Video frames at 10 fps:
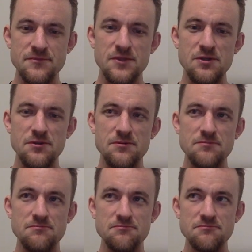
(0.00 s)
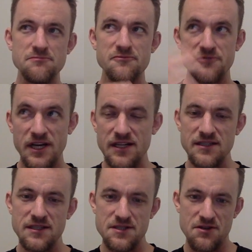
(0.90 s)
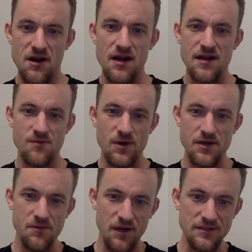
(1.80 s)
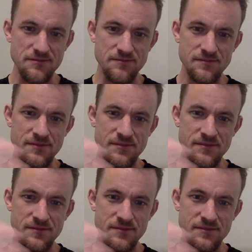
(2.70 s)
You vaguely describe what you want.